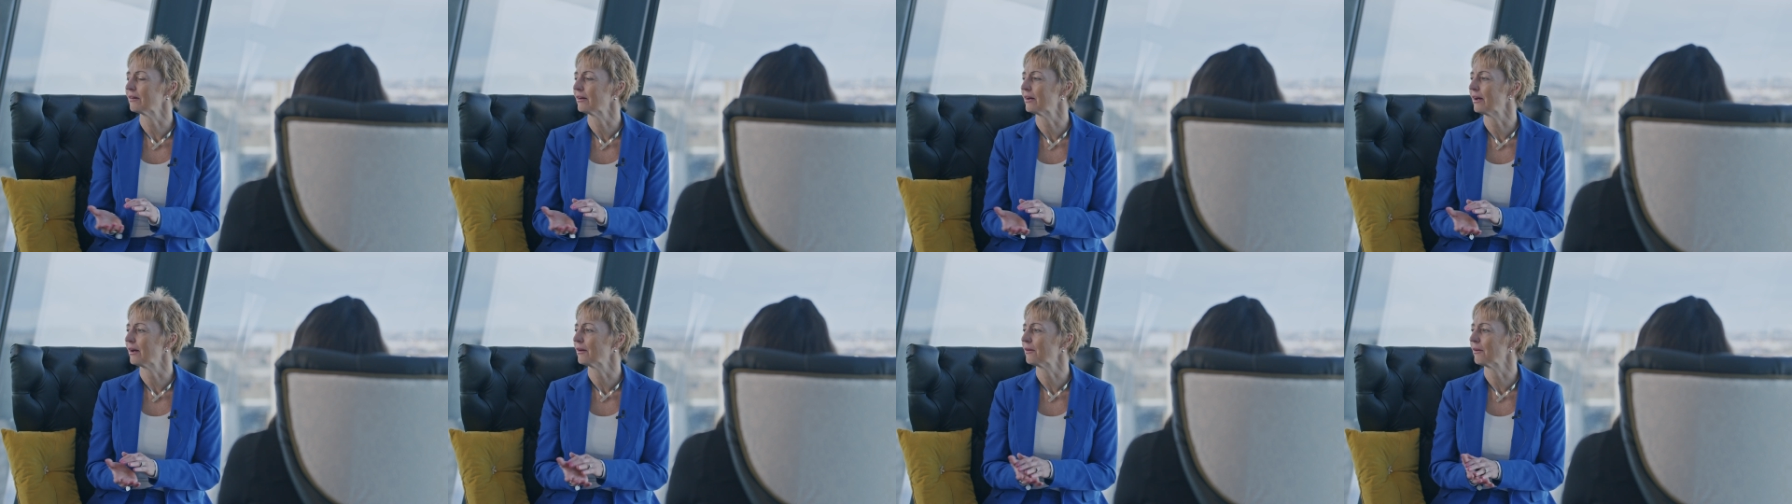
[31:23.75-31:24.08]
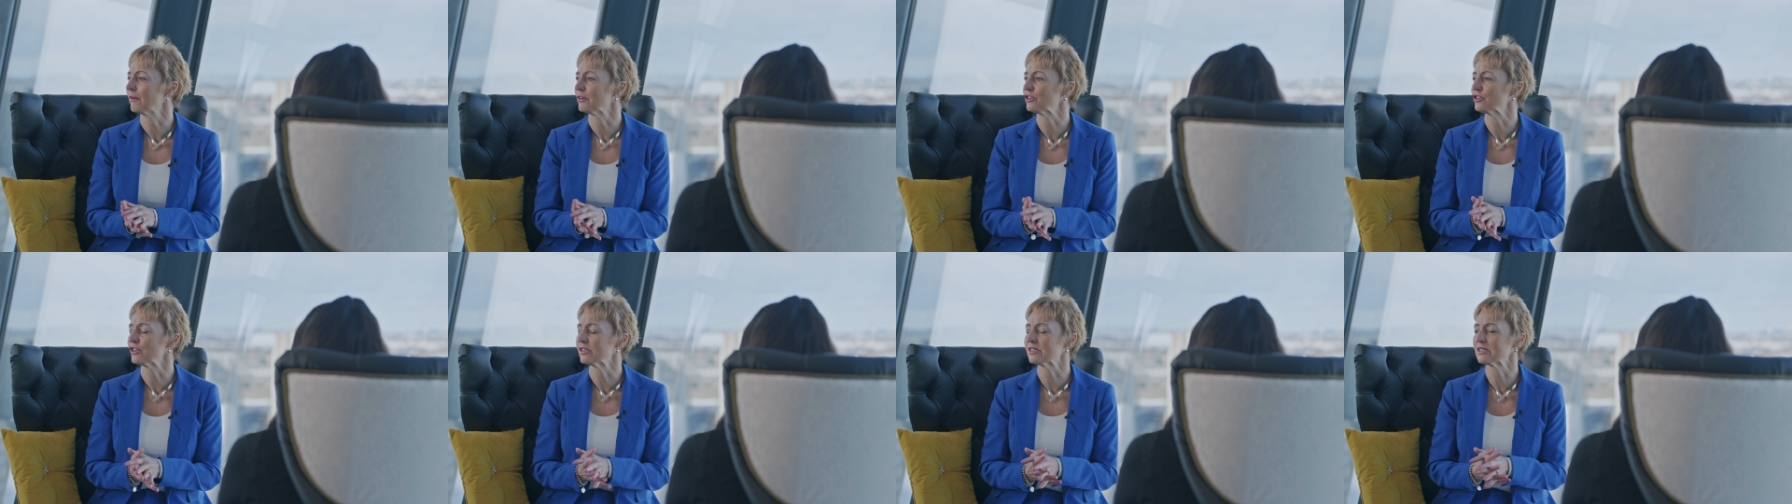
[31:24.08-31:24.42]
uh,
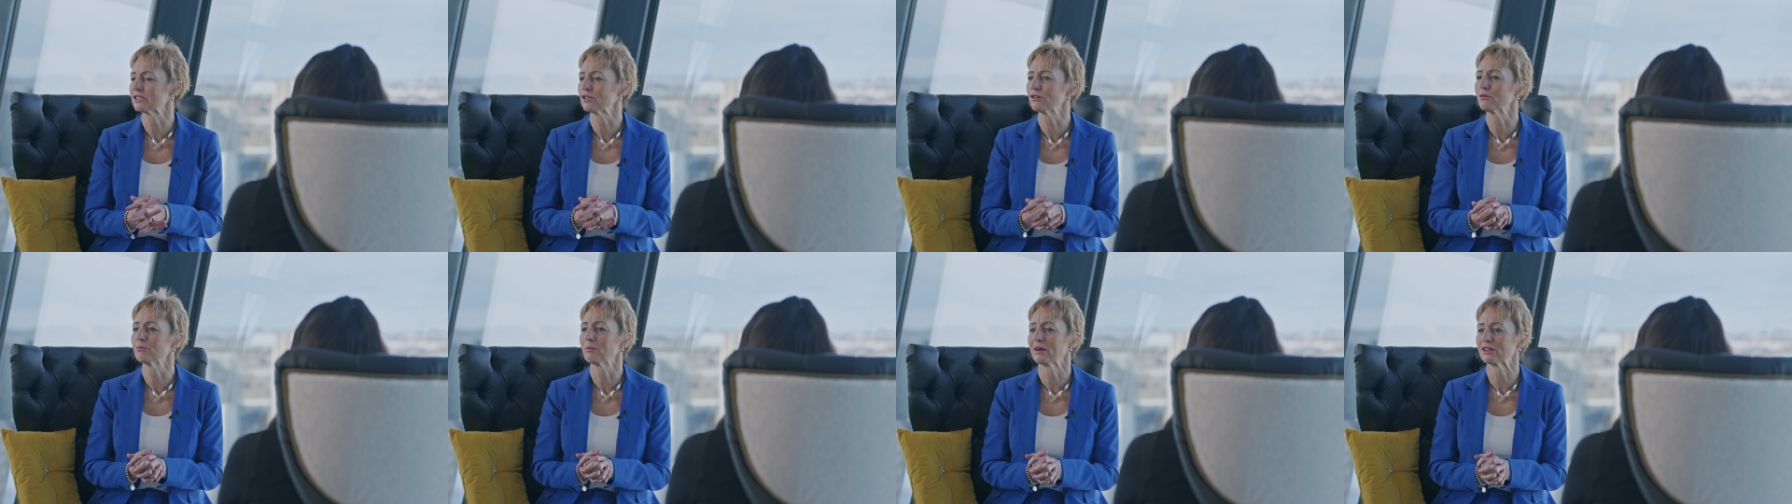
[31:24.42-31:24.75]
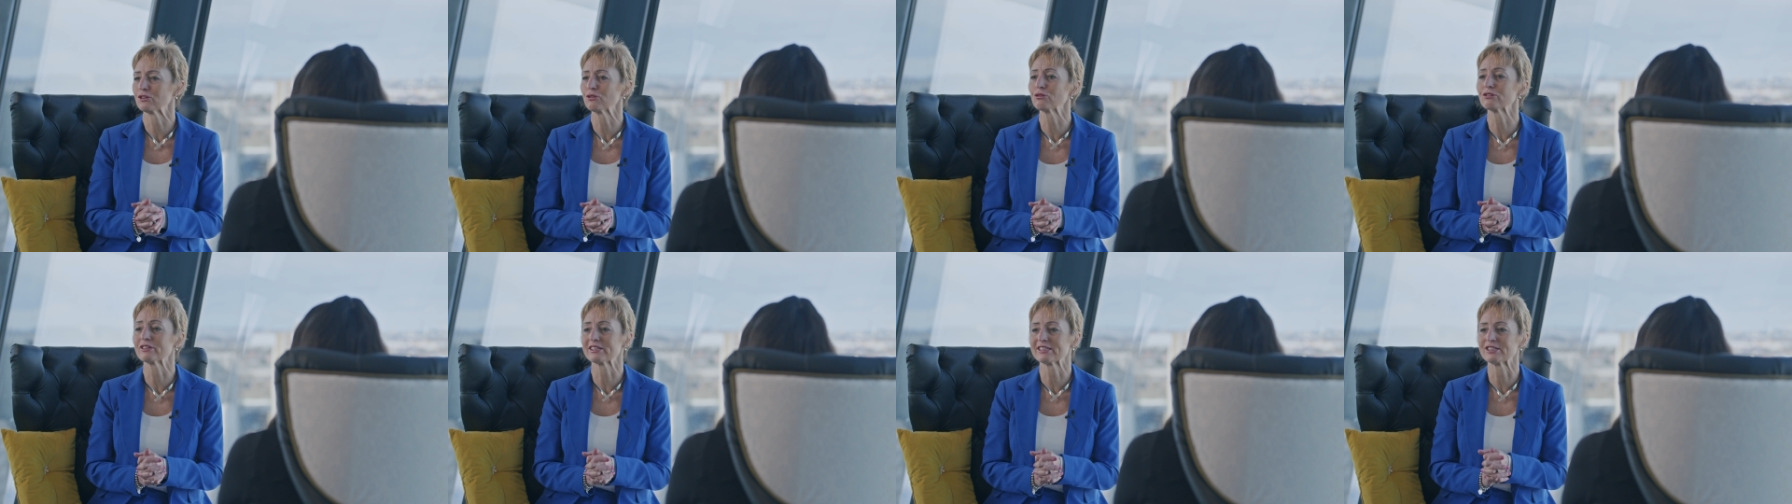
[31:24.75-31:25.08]
she's still, my
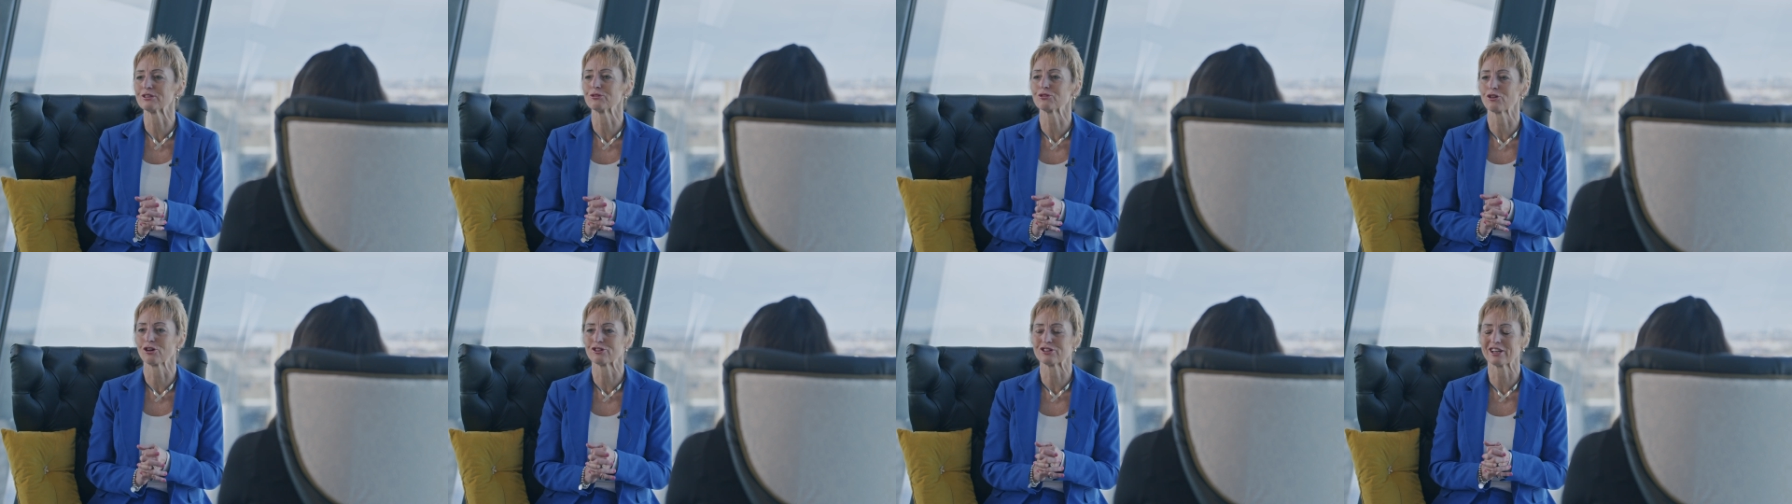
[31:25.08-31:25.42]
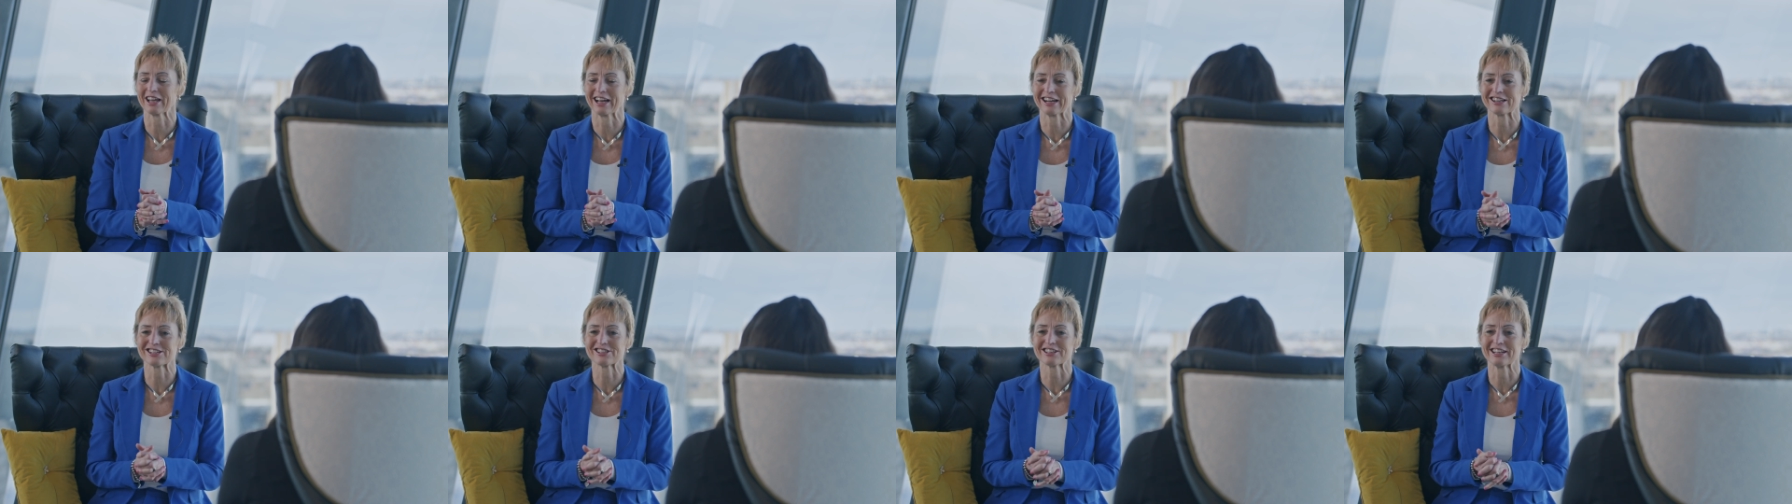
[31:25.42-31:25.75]
daughter still got it
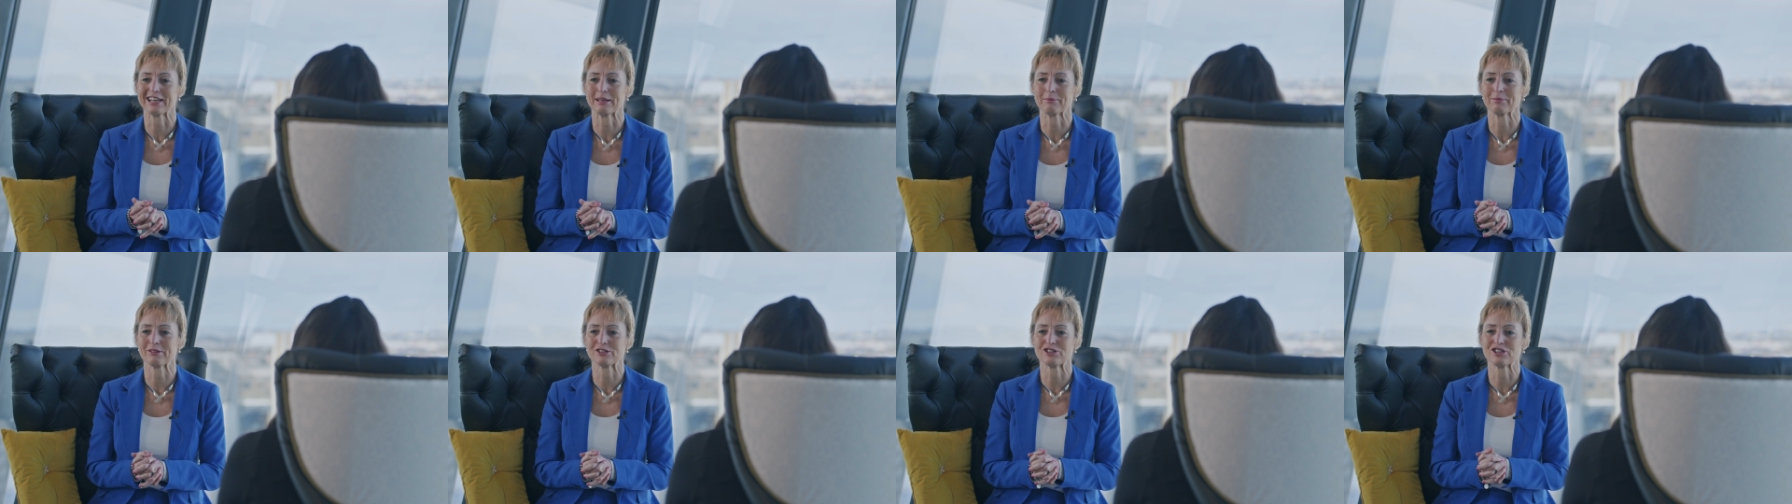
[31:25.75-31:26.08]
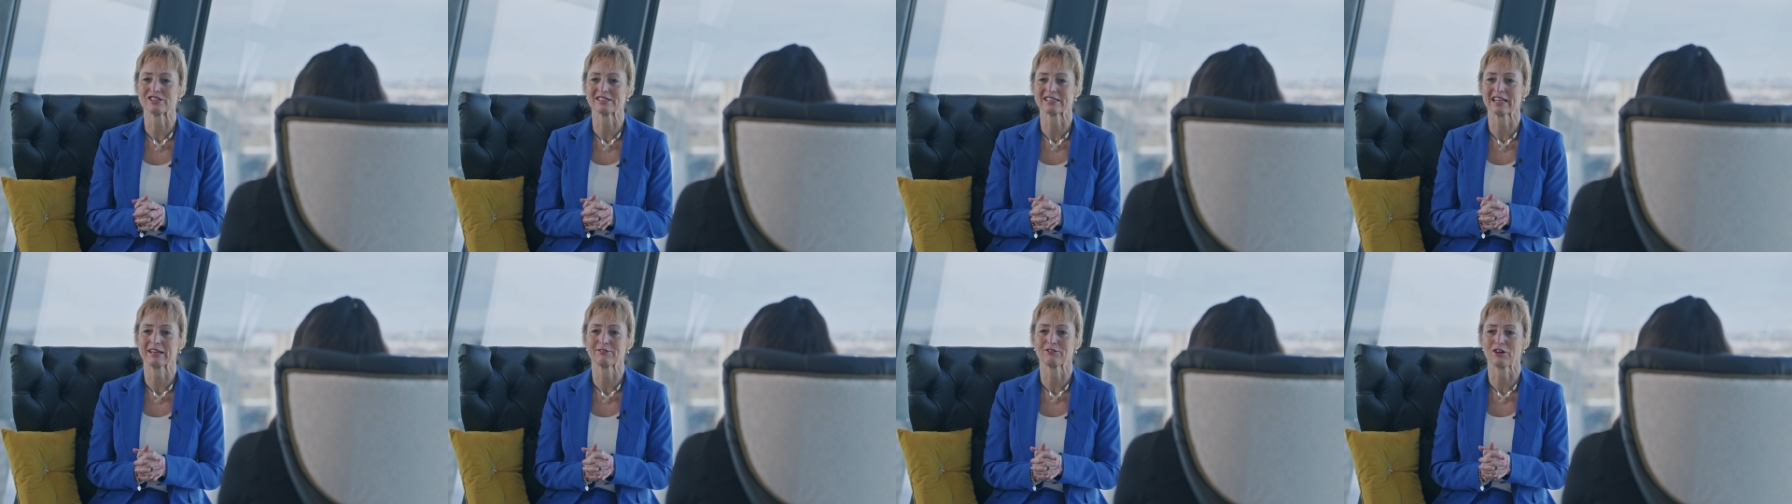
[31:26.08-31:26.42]
actually, but
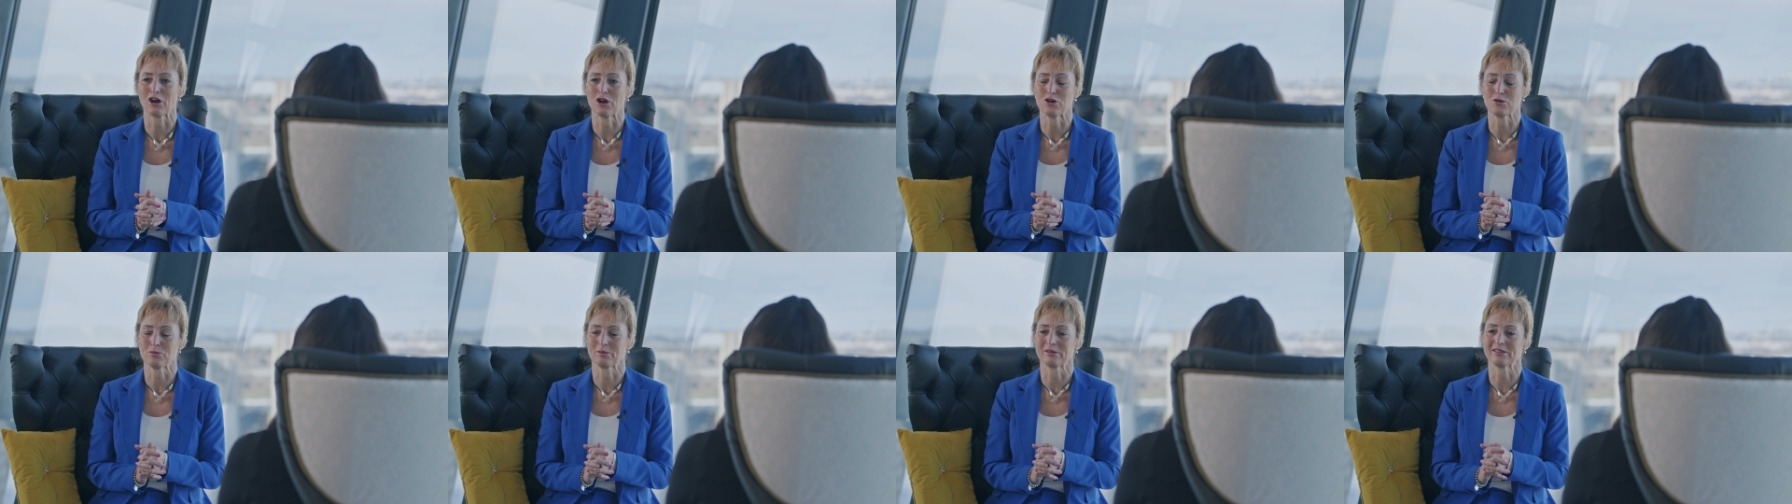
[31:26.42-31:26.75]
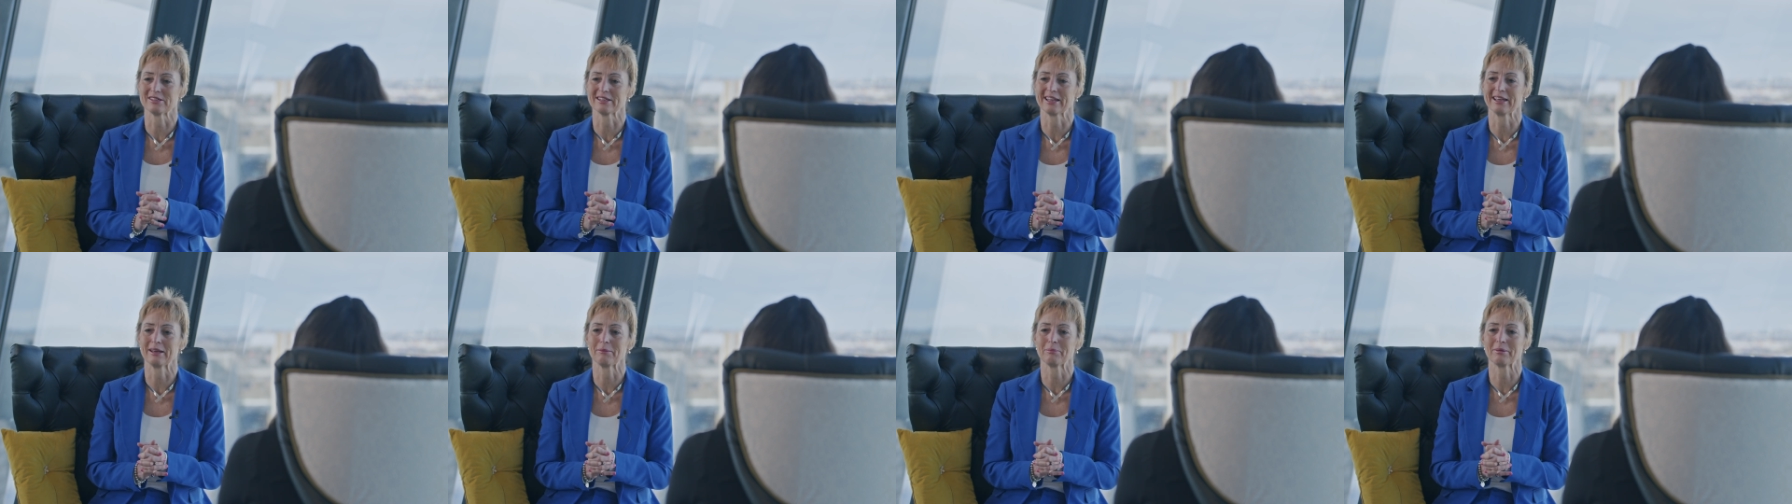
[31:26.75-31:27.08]
she's never
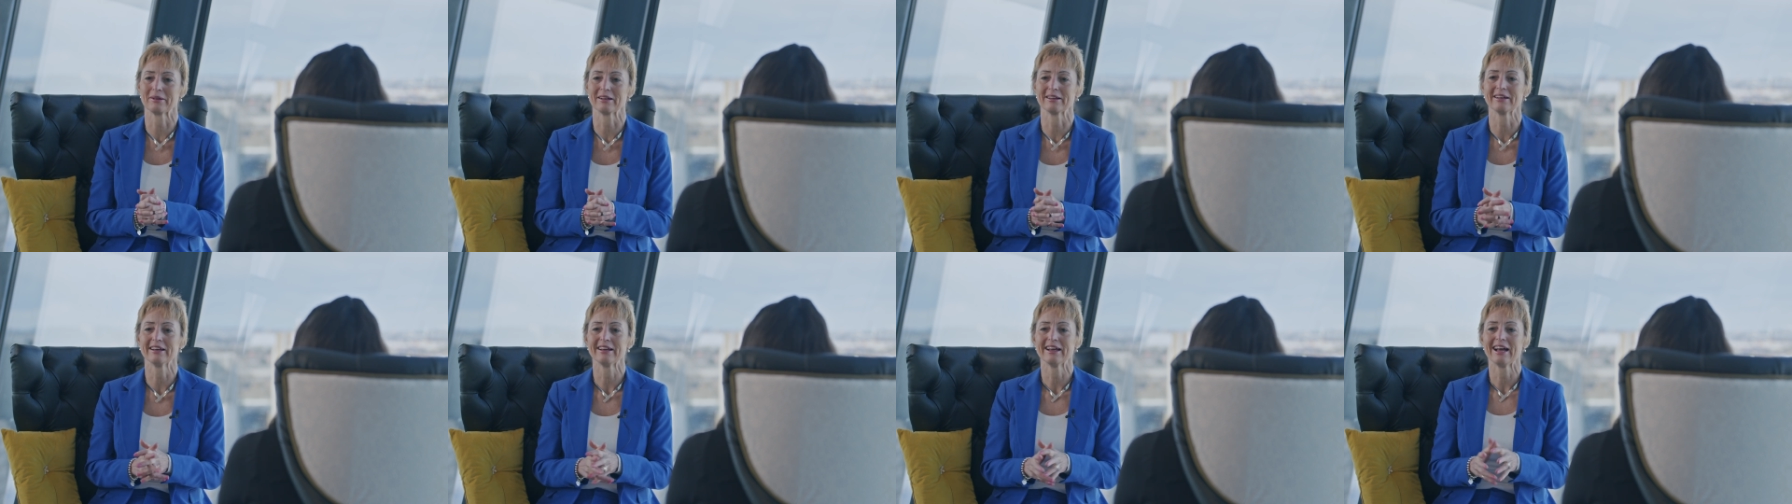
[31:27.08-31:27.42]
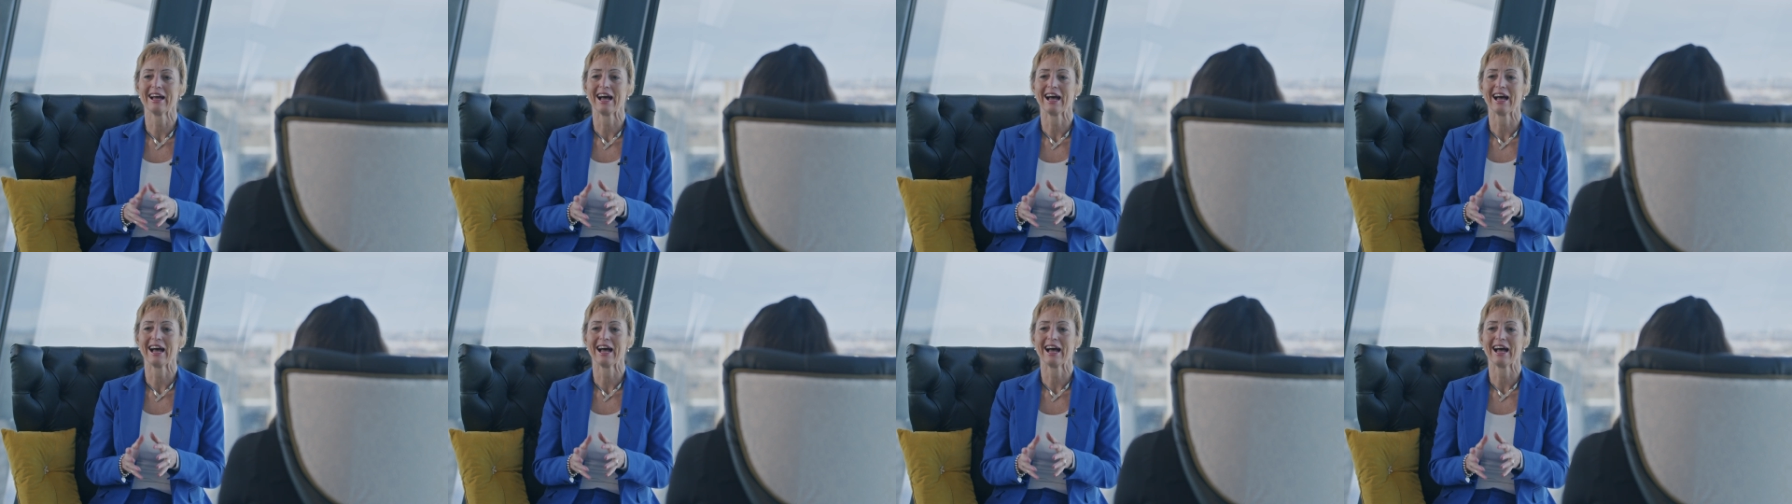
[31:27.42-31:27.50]
opened it, but